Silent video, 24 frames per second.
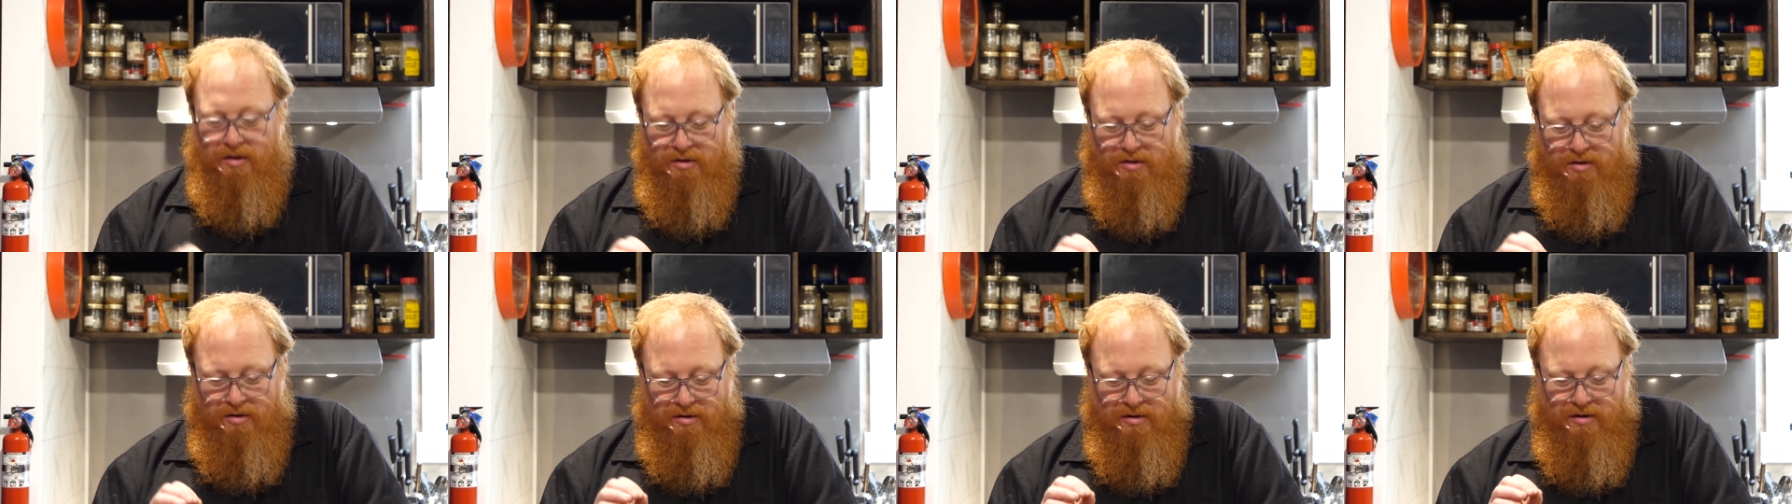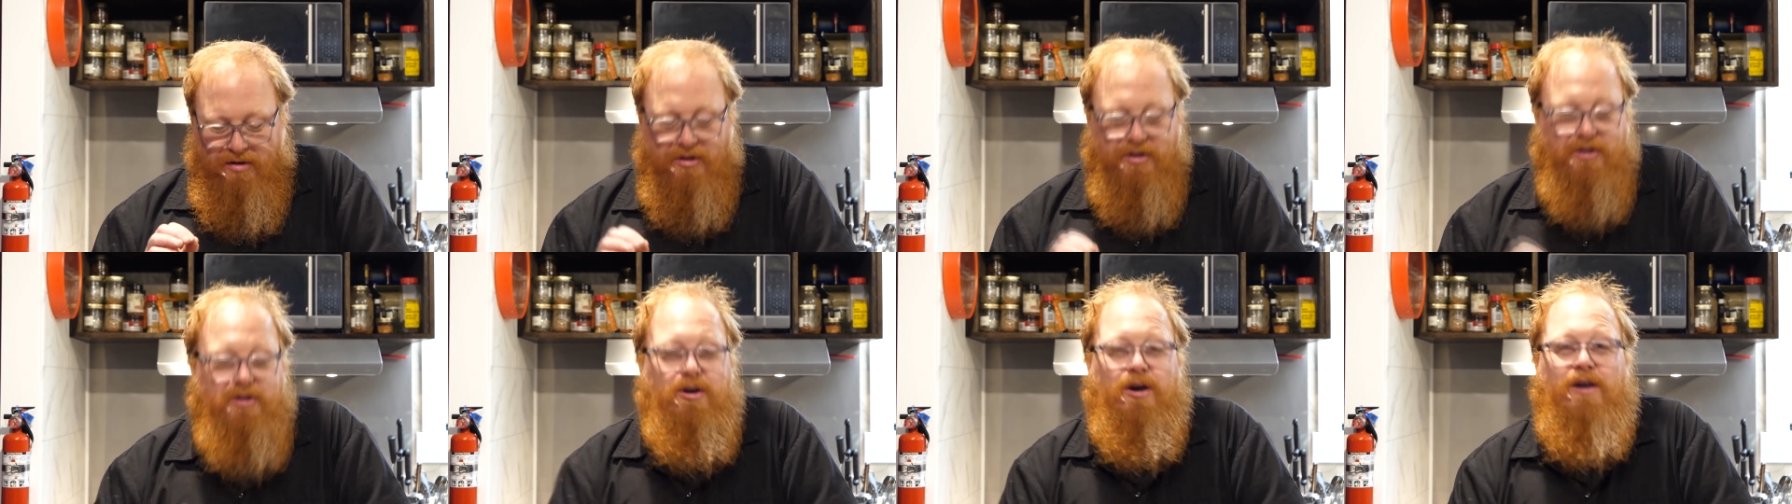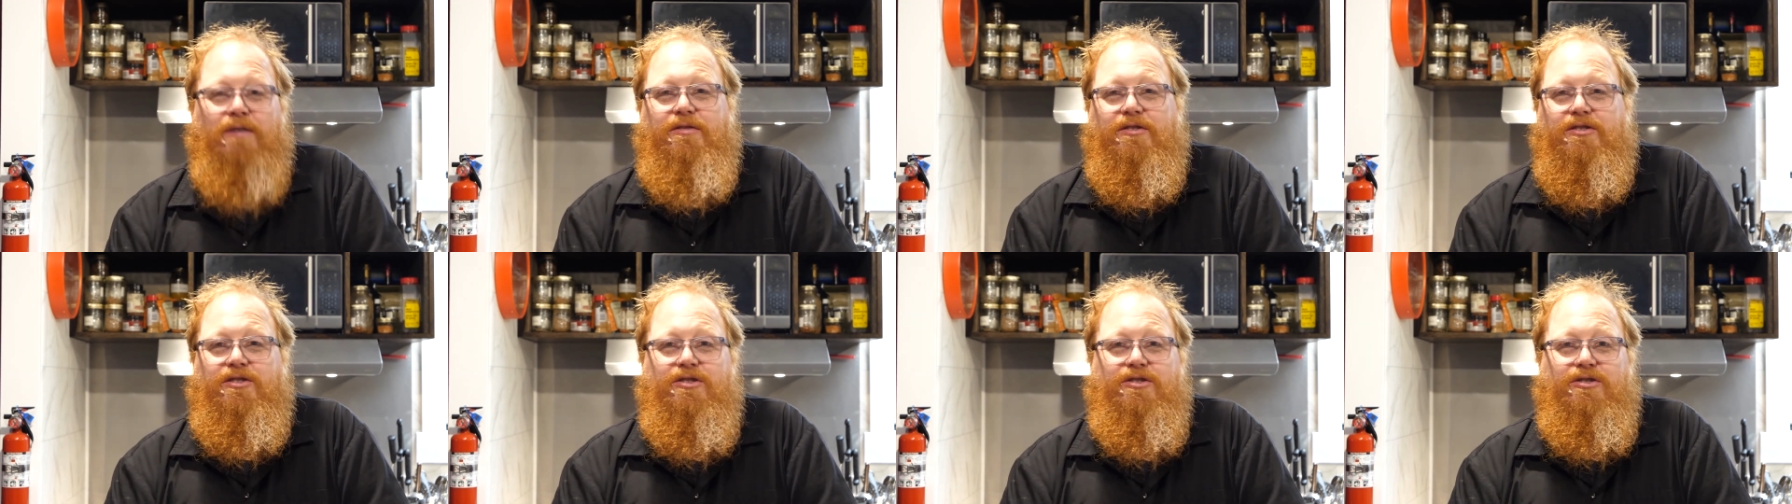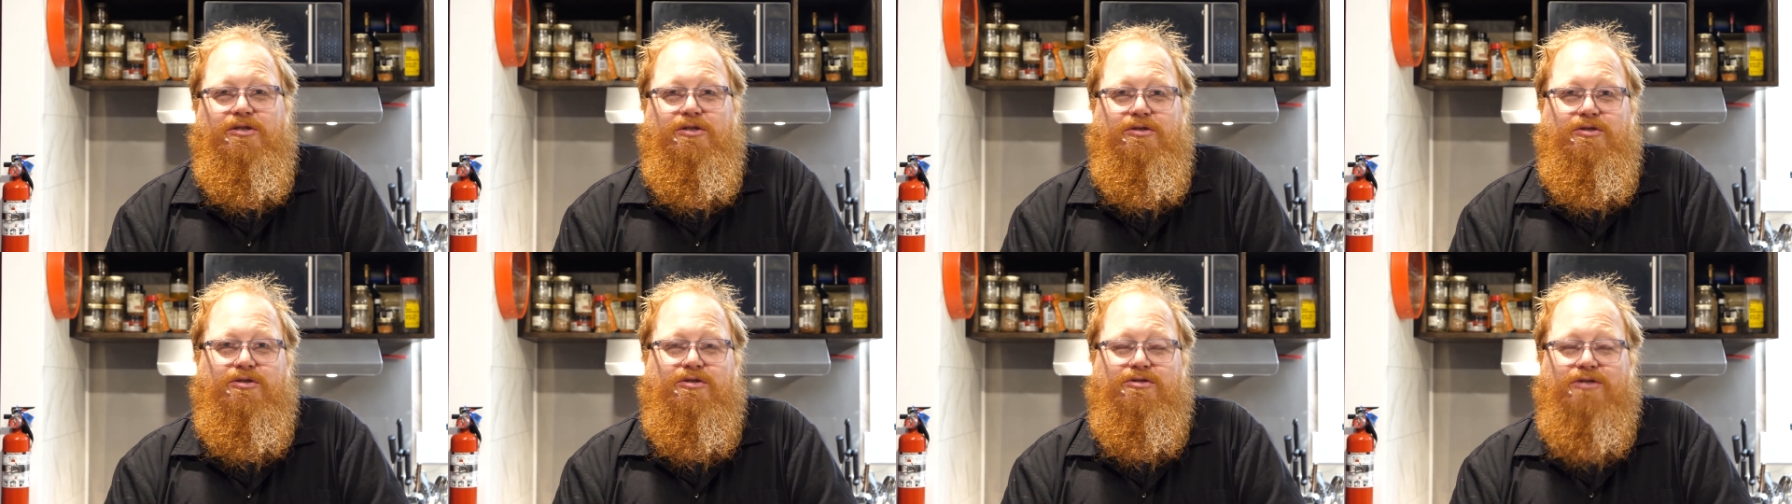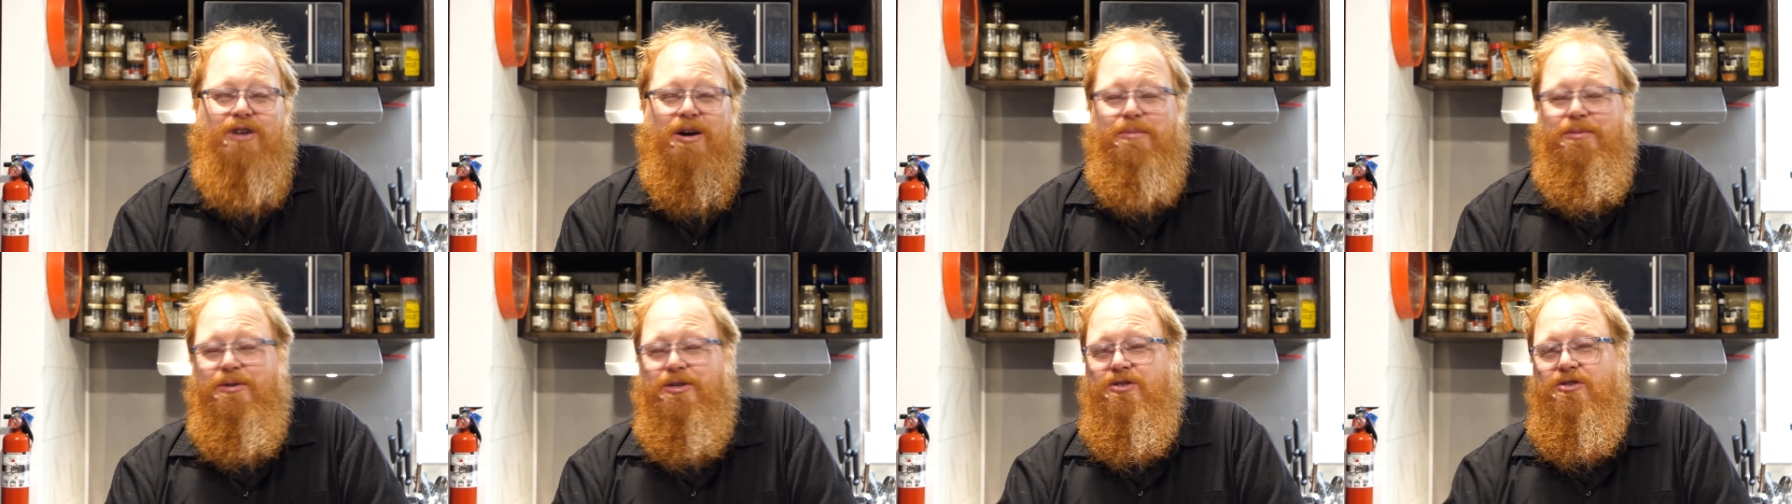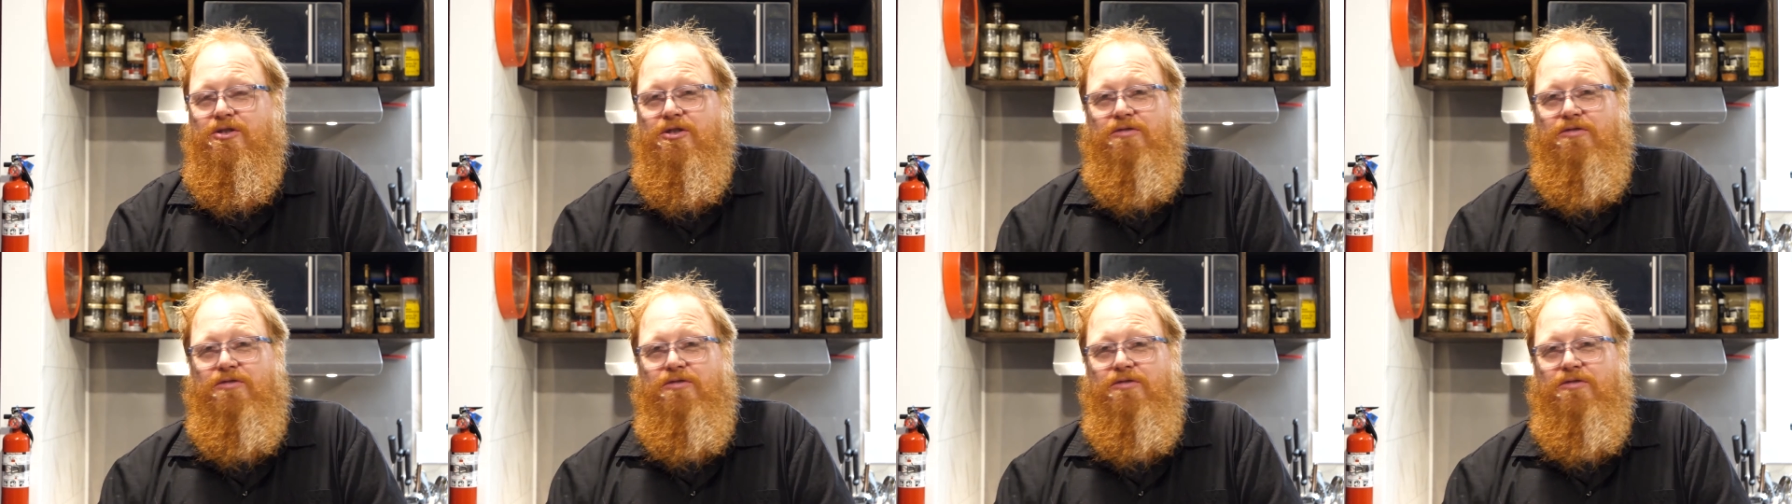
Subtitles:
You know, you don't have to just use strawberries.